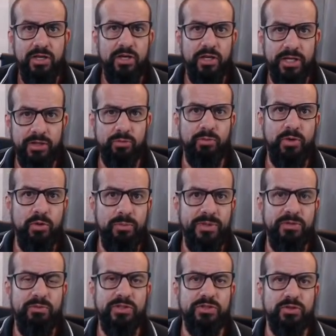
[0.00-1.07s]
it will be
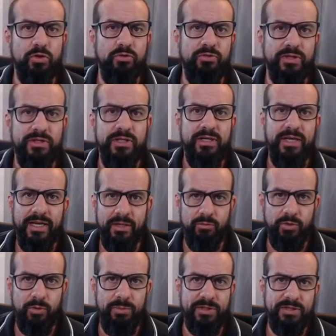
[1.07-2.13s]
resolved and
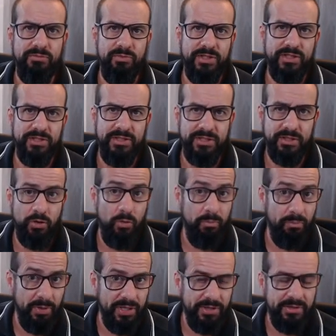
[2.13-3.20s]
will be returned
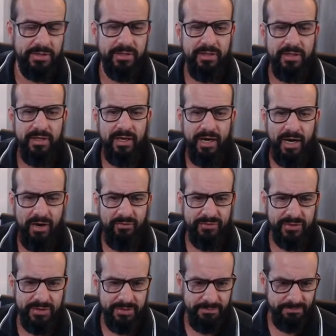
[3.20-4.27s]
complete after